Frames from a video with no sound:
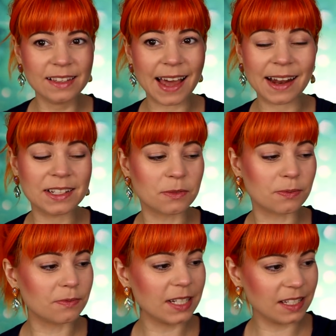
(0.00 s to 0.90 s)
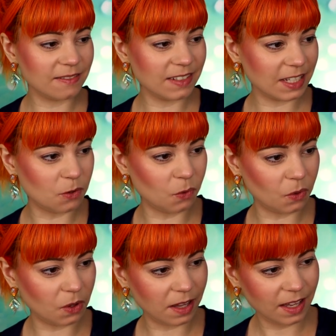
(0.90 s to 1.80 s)
That is really, really
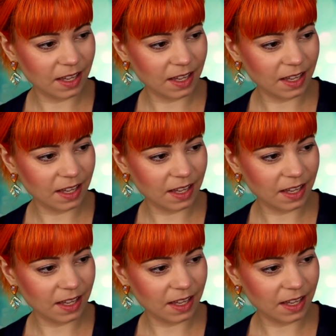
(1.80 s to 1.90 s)
cool.